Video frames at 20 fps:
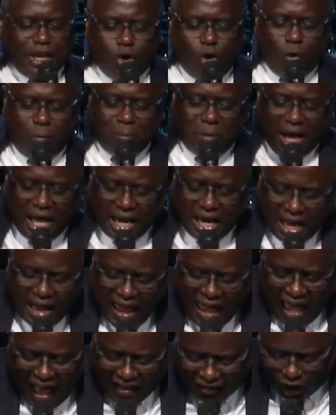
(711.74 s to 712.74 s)
no money.
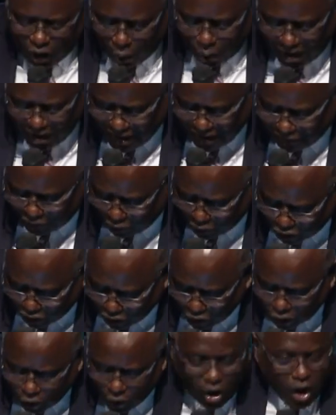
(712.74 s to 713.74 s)
I said, What did you
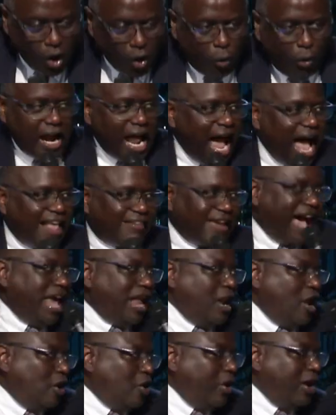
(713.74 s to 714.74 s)
do? Where? I said, I
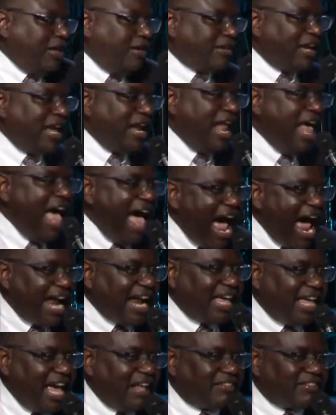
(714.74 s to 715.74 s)
don't know. He said, I
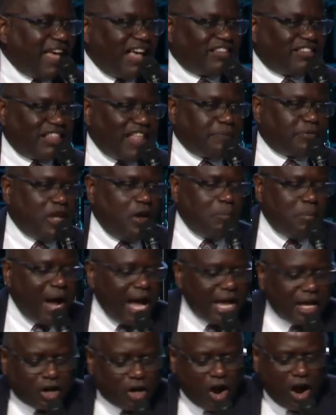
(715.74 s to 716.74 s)
guess I slept in
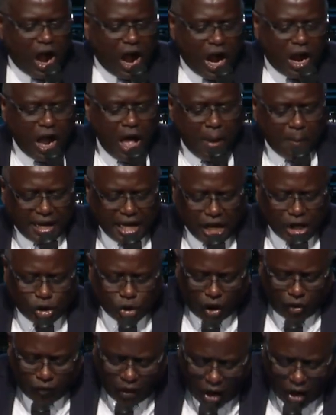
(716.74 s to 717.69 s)
my car, but he drove